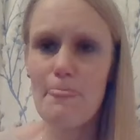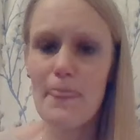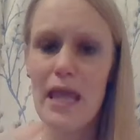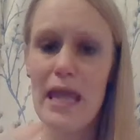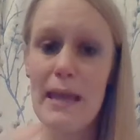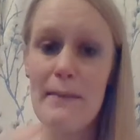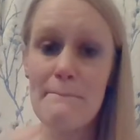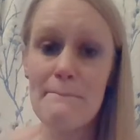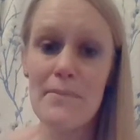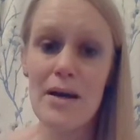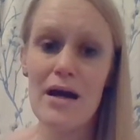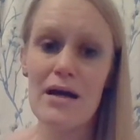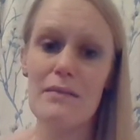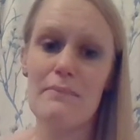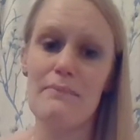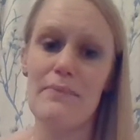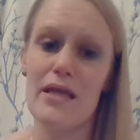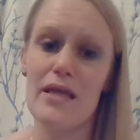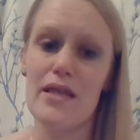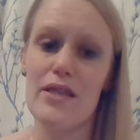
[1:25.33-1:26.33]
it
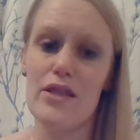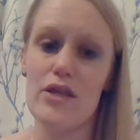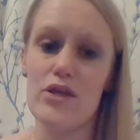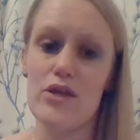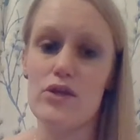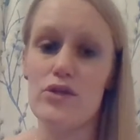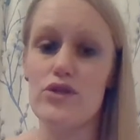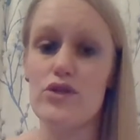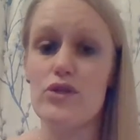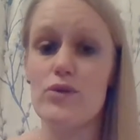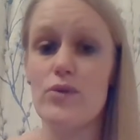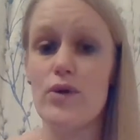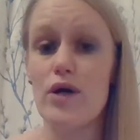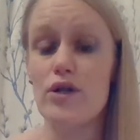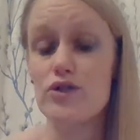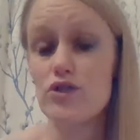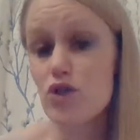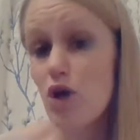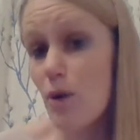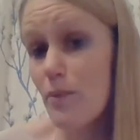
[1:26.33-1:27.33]
might be that you do a
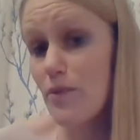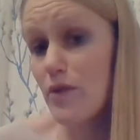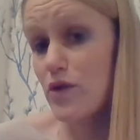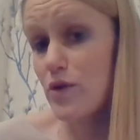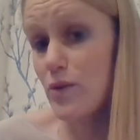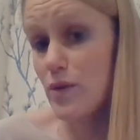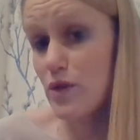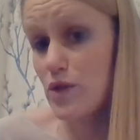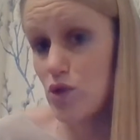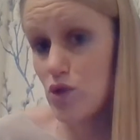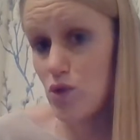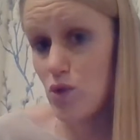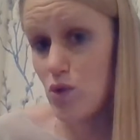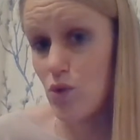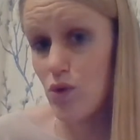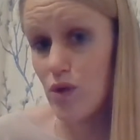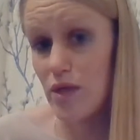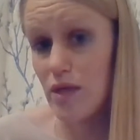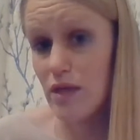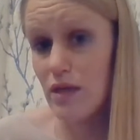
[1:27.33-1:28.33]
job that you
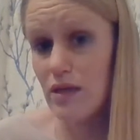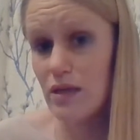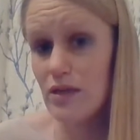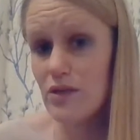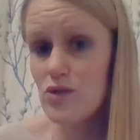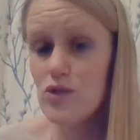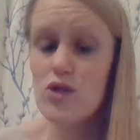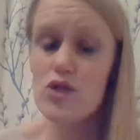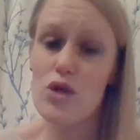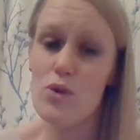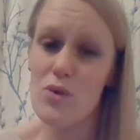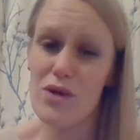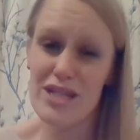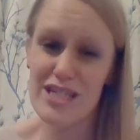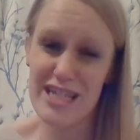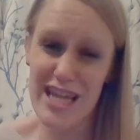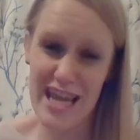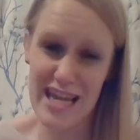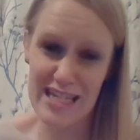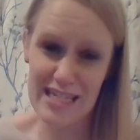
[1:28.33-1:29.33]
enjoy, so you don't want
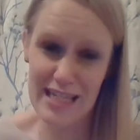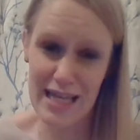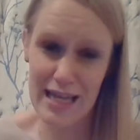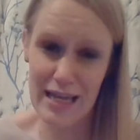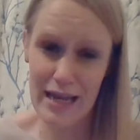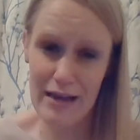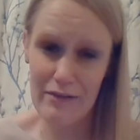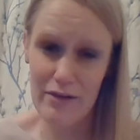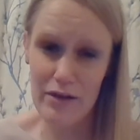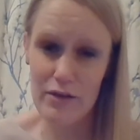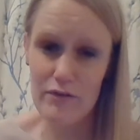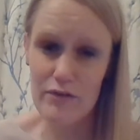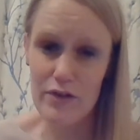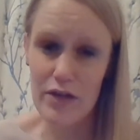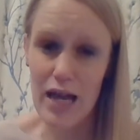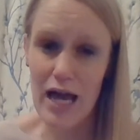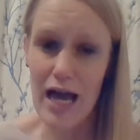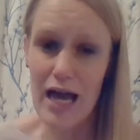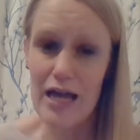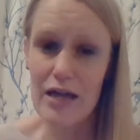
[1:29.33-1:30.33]
to change that area of your
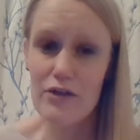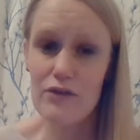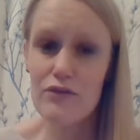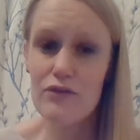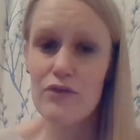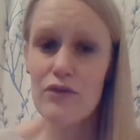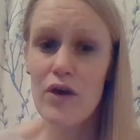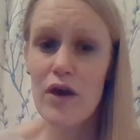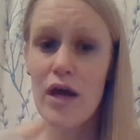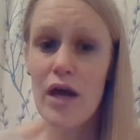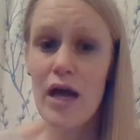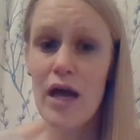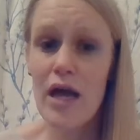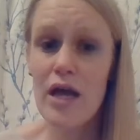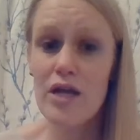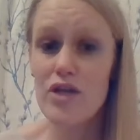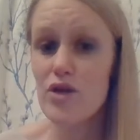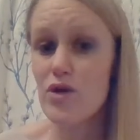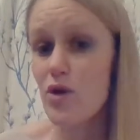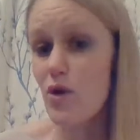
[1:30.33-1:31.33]
life.
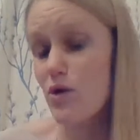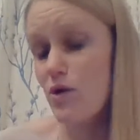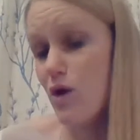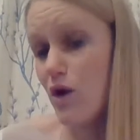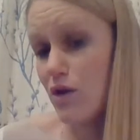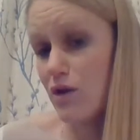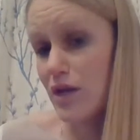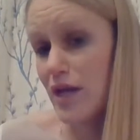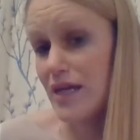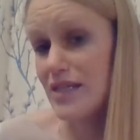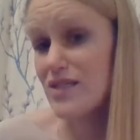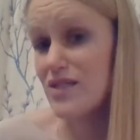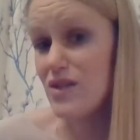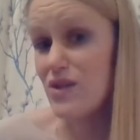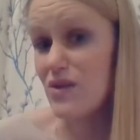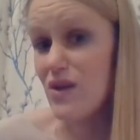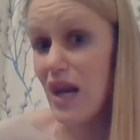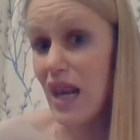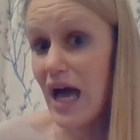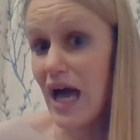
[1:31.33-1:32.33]
You go on holidays
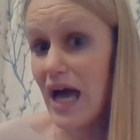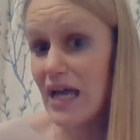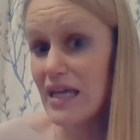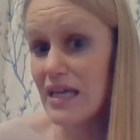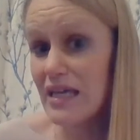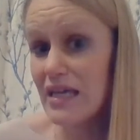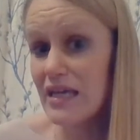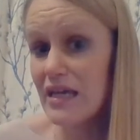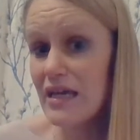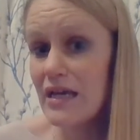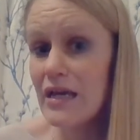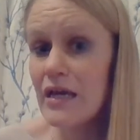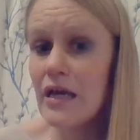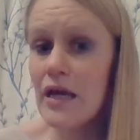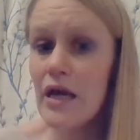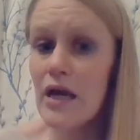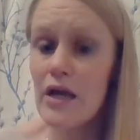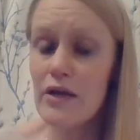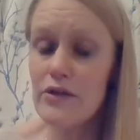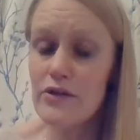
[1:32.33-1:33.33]
that you like,
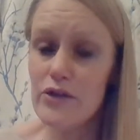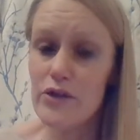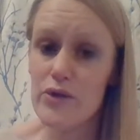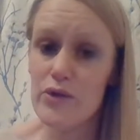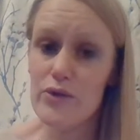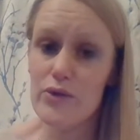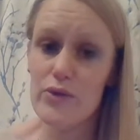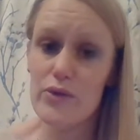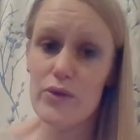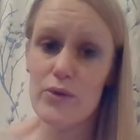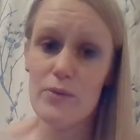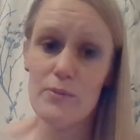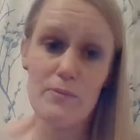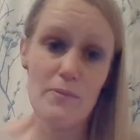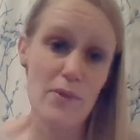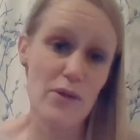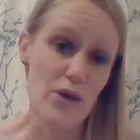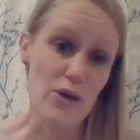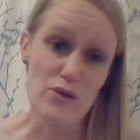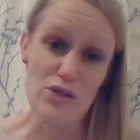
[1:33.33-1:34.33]
you
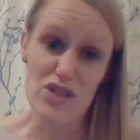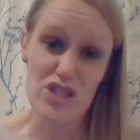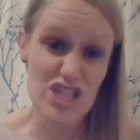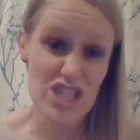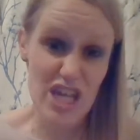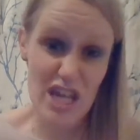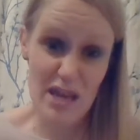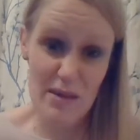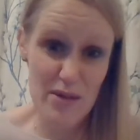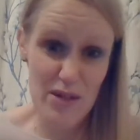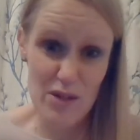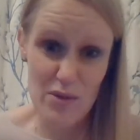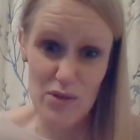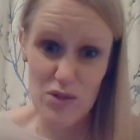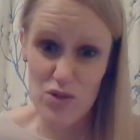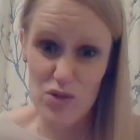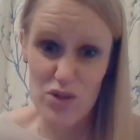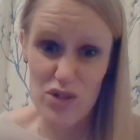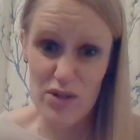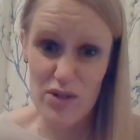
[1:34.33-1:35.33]
go to the gym and you
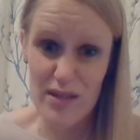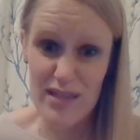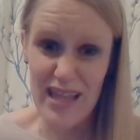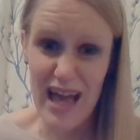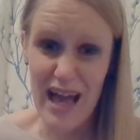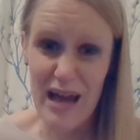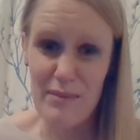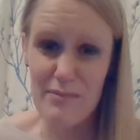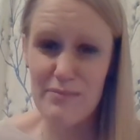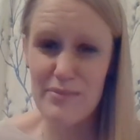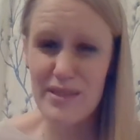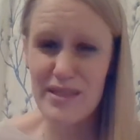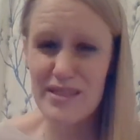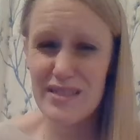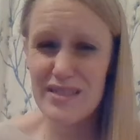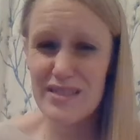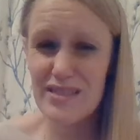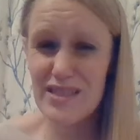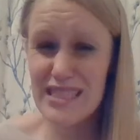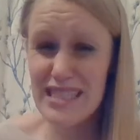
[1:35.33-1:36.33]
enjoy doing that, but
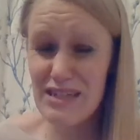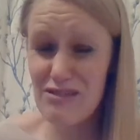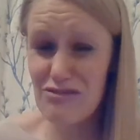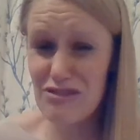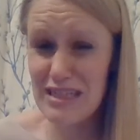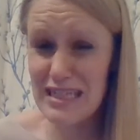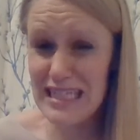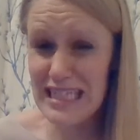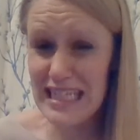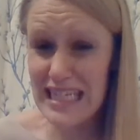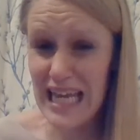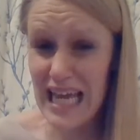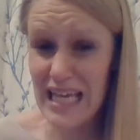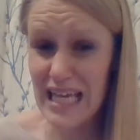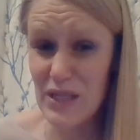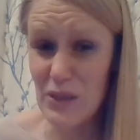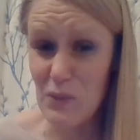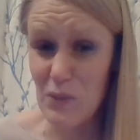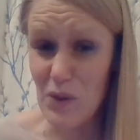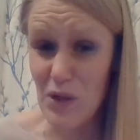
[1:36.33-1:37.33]
does it really light
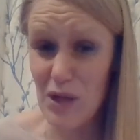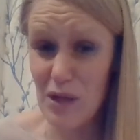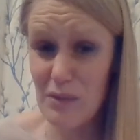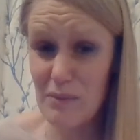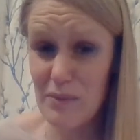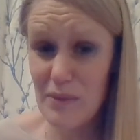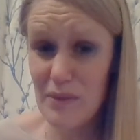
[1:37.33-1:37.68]
you up?